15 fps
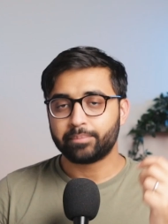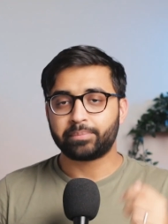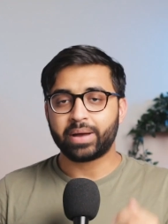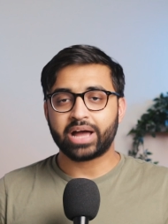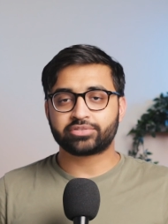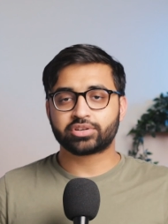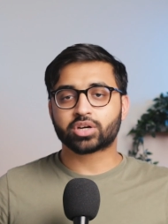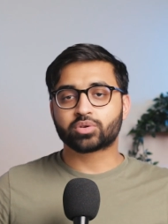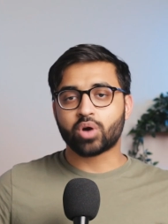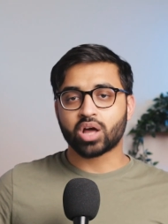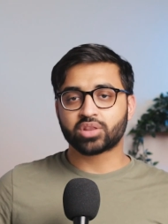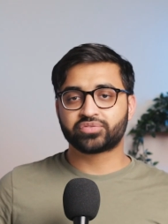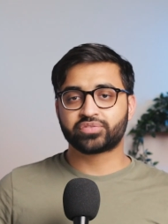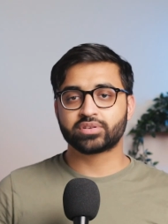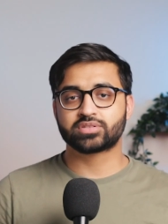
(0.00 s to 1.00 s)
Patrick
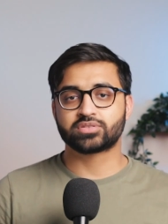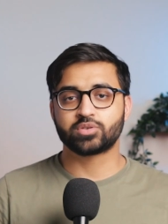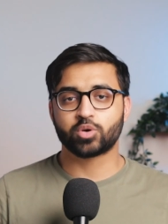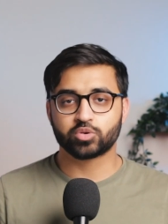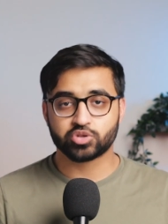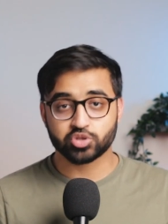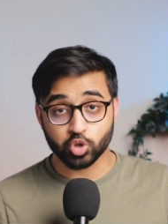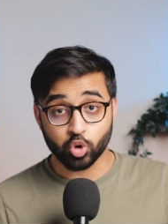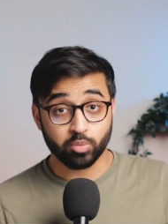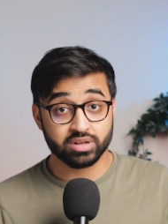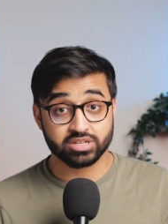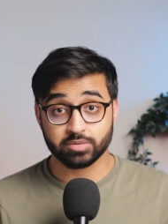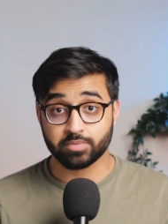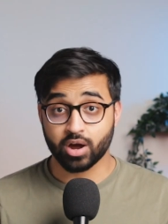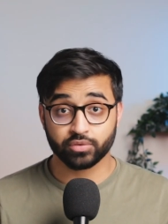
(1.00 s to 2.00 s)
Rothfuss knows so
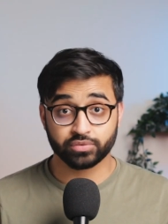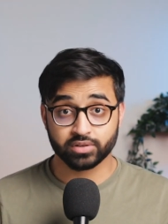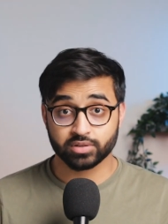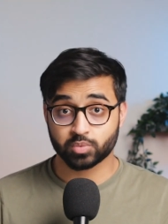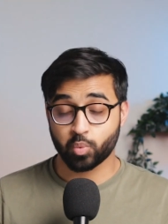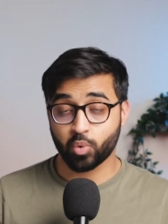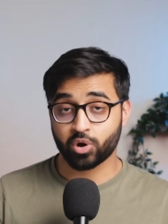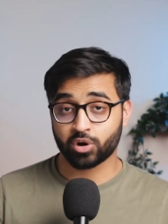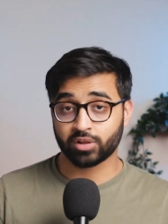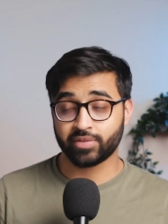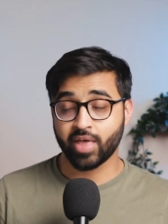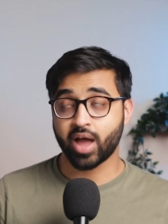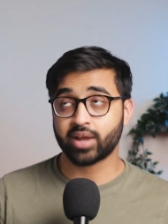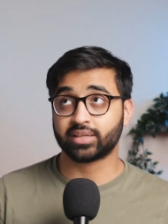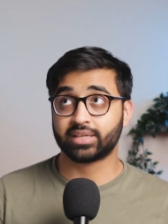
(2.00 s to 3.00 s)
much about this
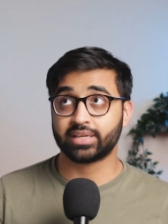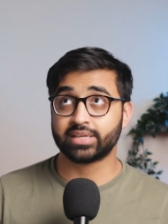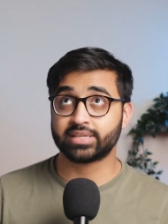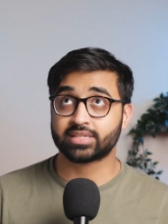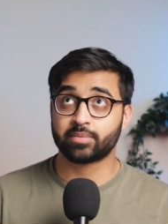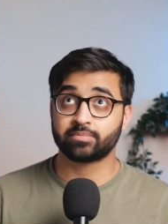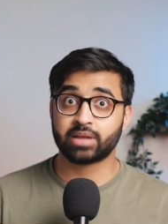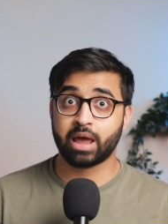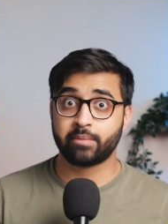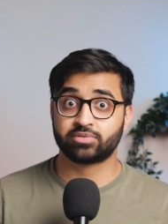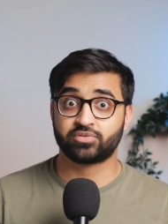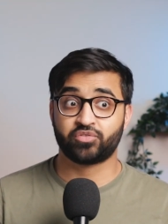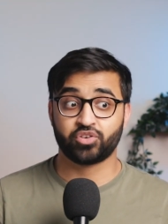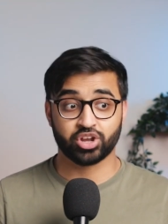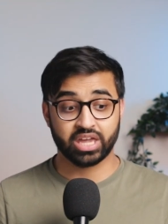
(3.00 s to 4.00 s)
world that he
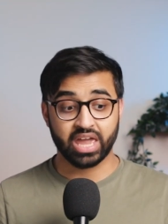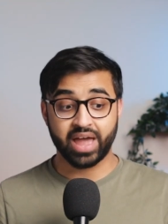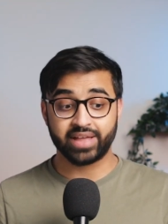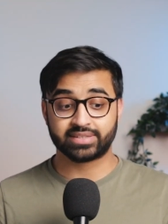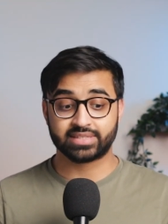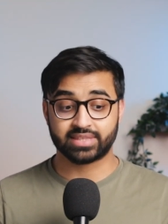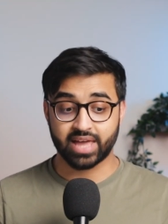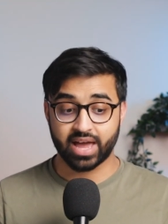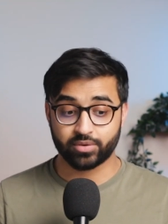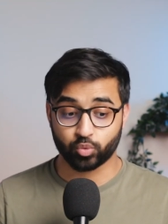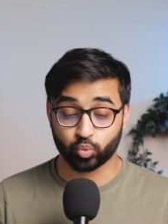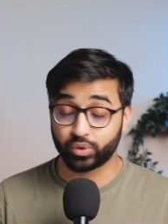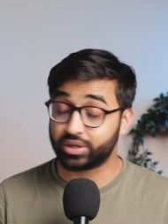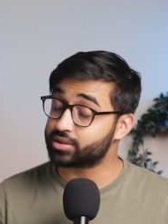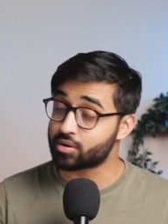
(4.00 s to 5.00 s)
sometimes forgets that
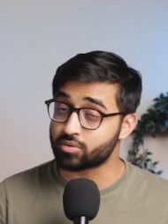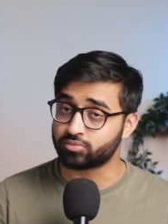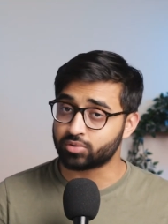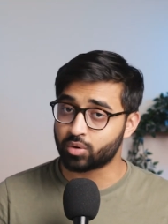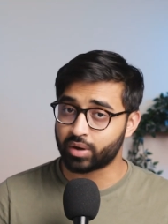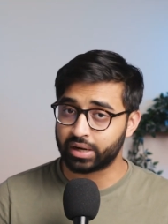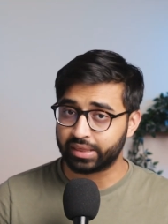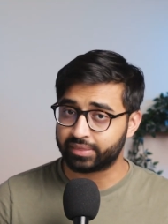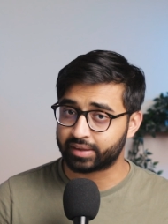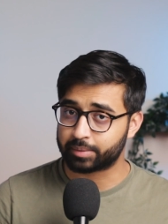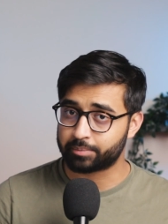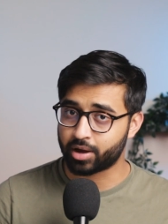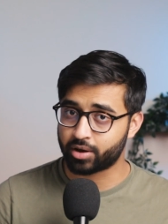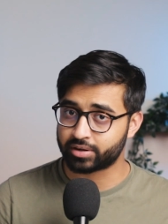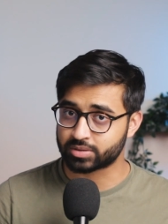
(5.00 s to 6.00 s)
we don't know anything
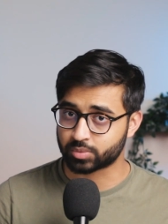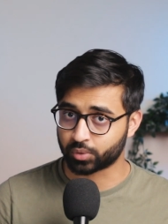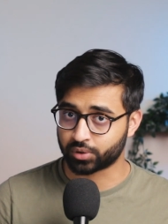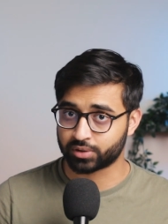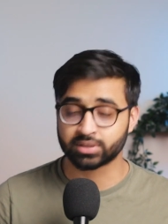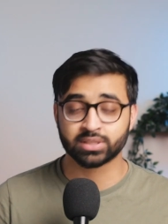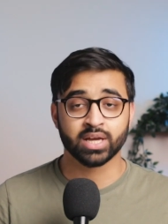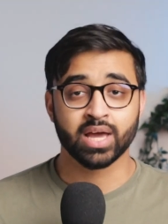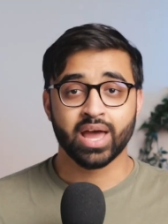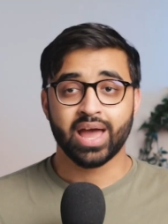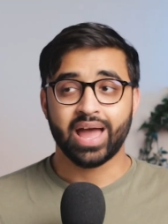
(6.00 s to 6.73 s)
about his world,